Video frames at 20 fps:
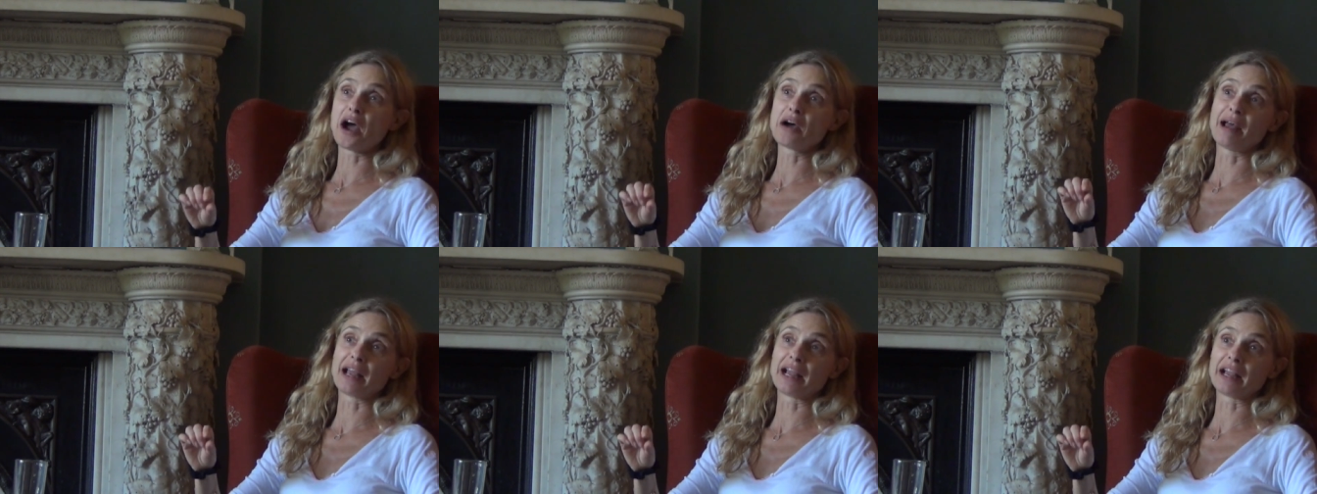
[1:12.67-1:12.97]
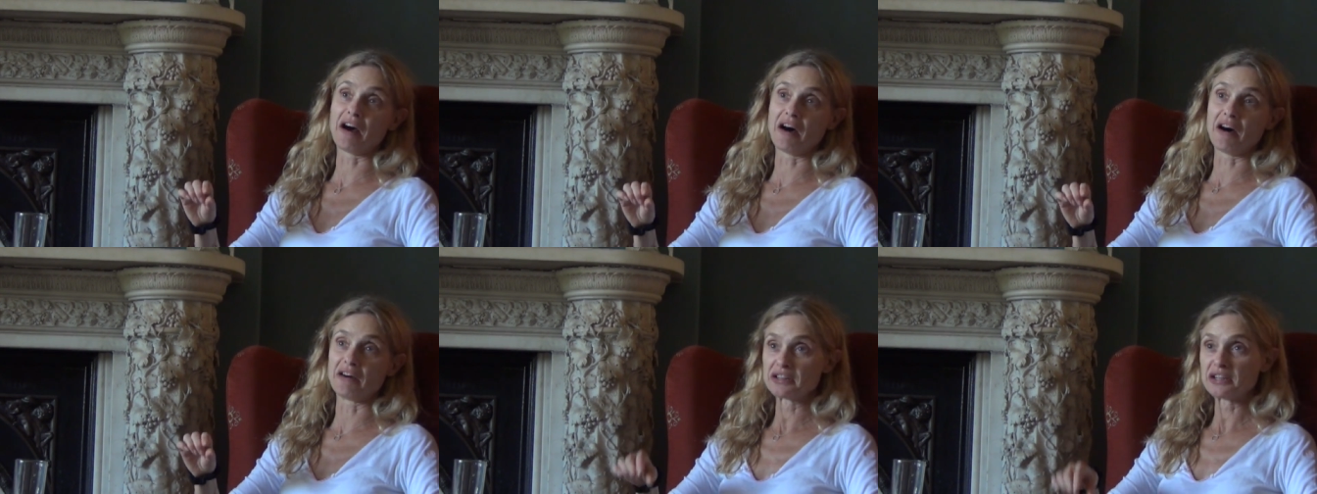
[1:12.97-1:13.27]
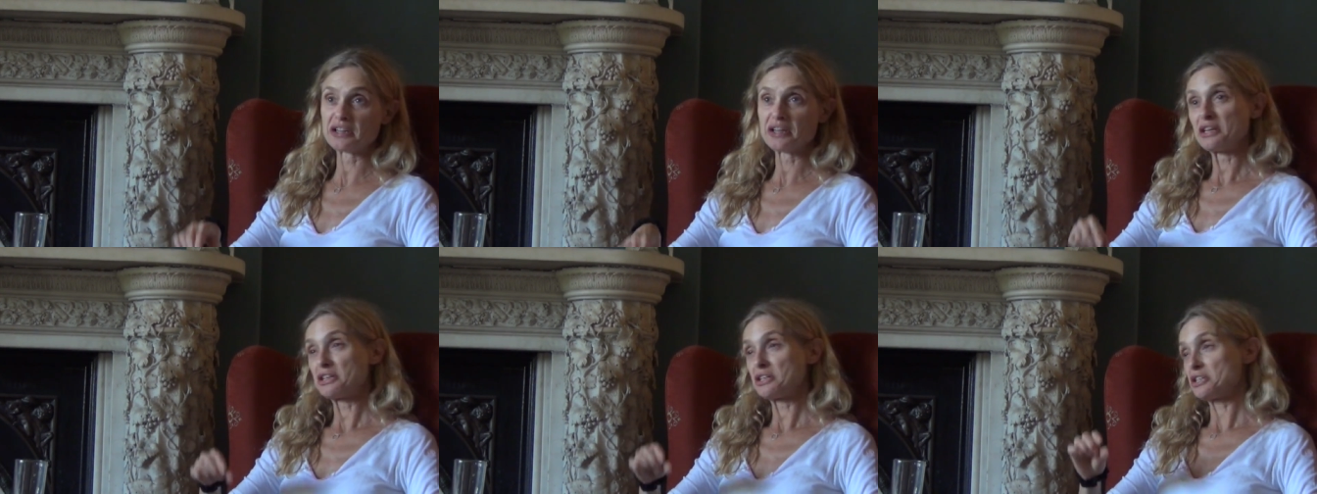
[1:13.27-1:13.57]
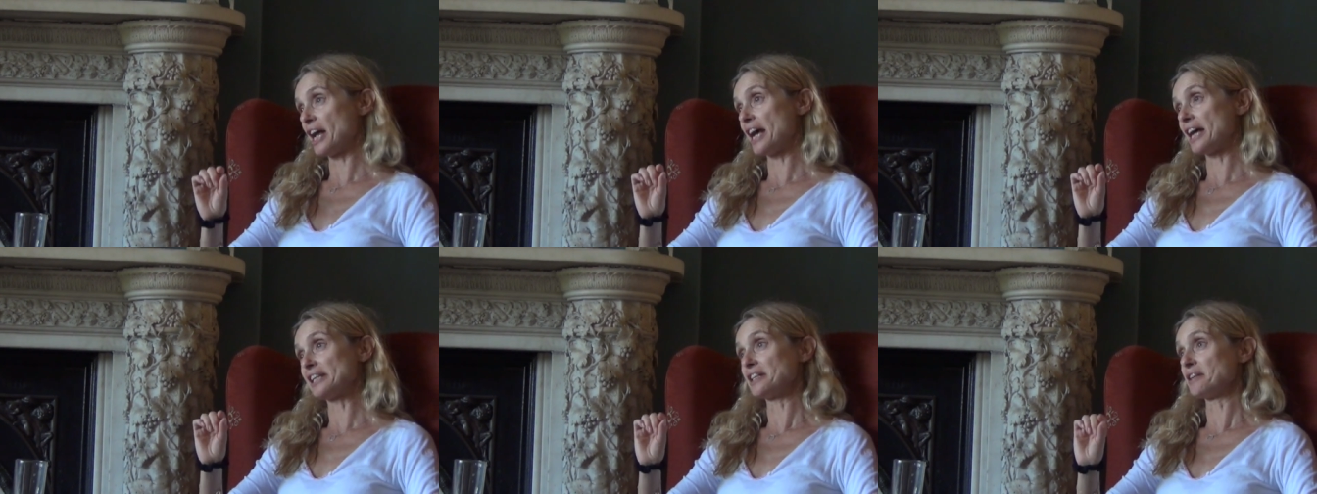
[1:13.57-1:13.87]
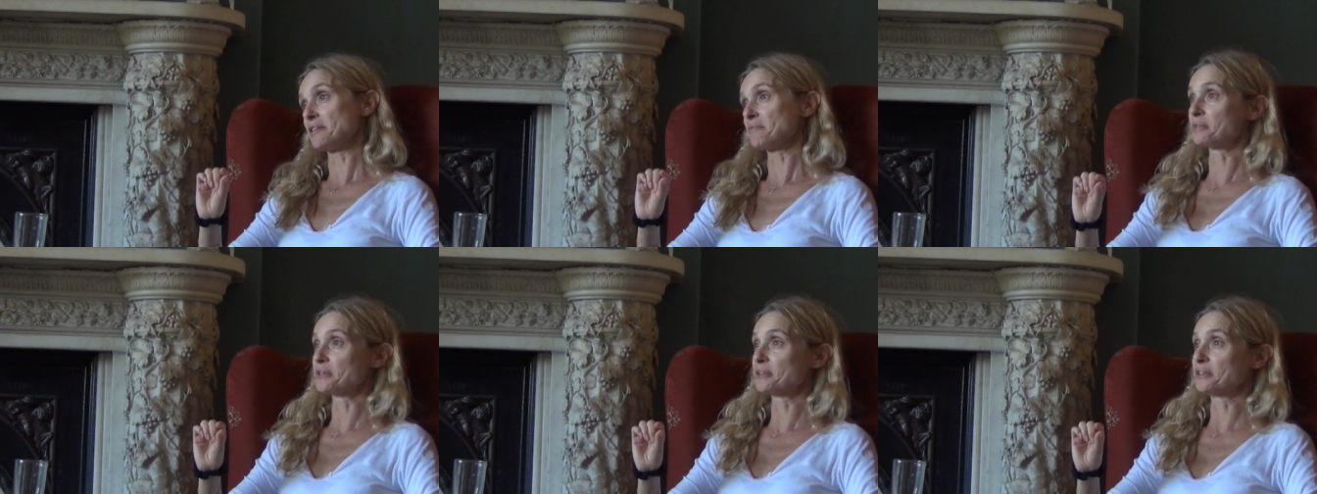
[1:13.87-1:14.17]
oh my God, she
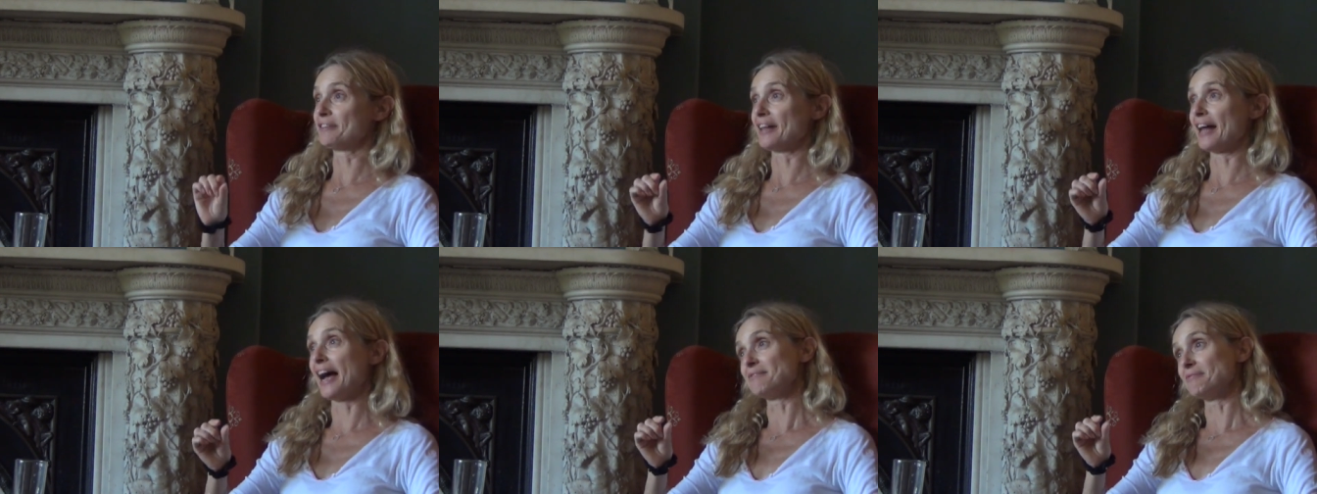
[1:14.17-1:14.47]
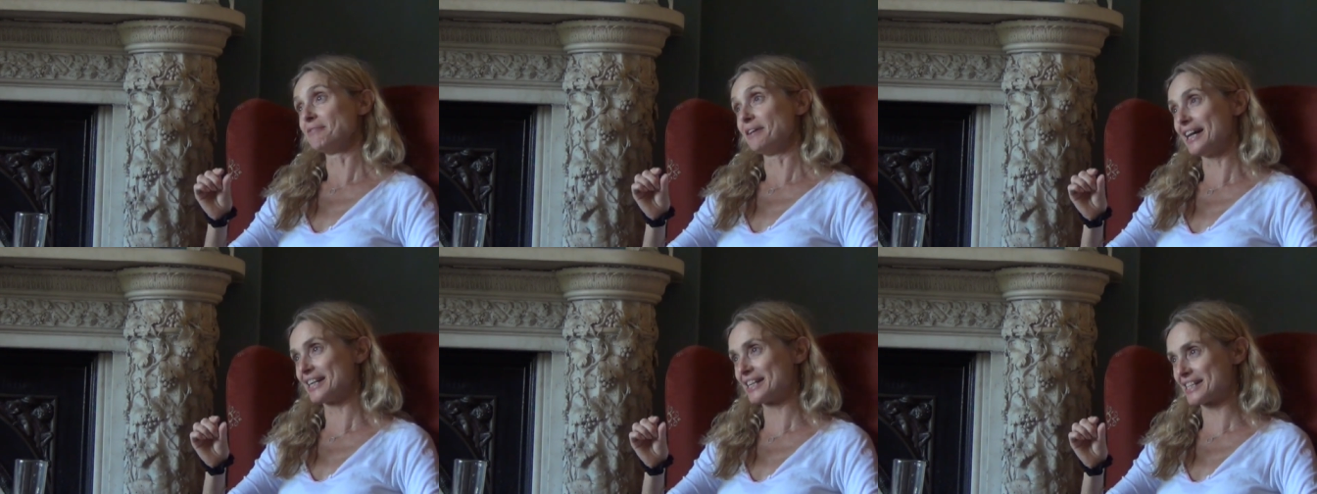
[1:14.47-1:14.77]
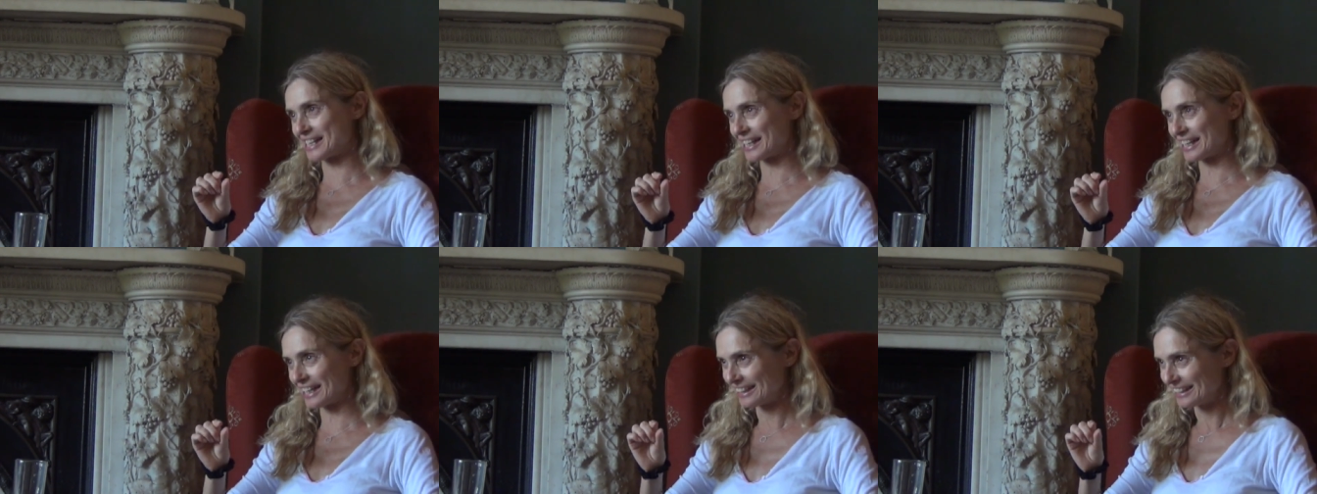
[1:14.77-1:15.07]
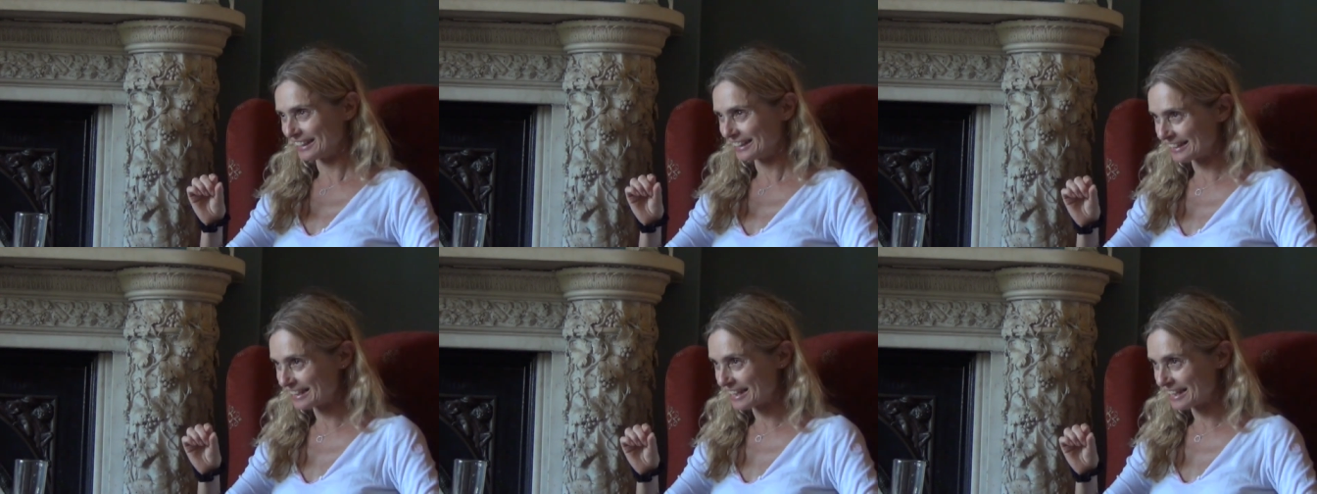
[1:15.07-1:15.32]
hasn't improved that much.